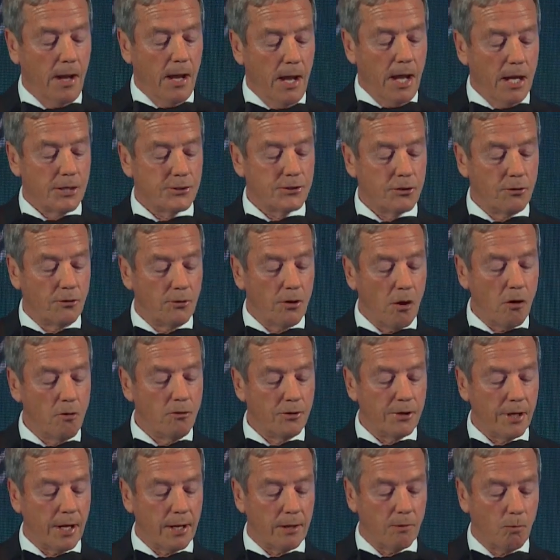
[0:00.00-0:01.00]
As you're no
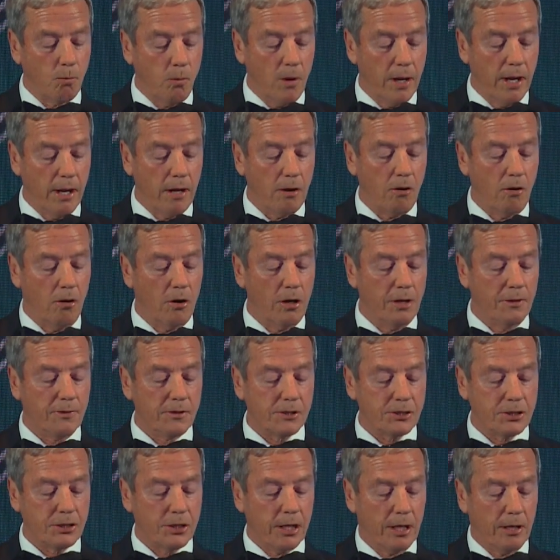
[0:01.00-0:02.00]
doubt aware, early
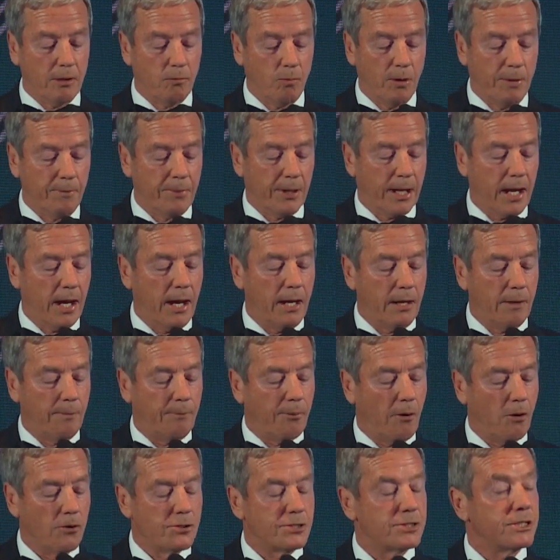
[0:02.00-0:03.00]
this year we began a
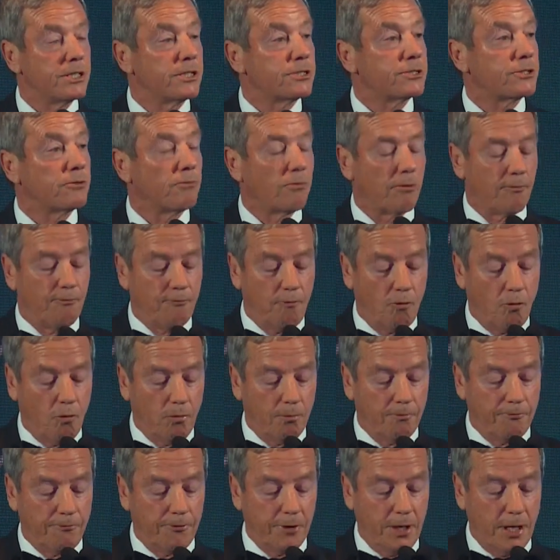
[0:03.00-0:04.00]
process to
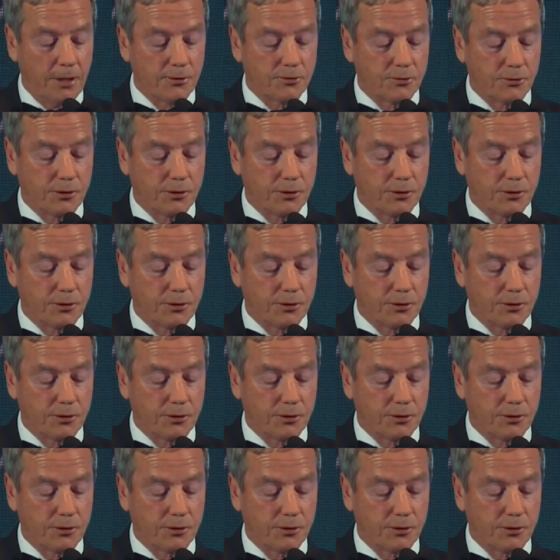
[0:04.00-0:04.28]
reform financial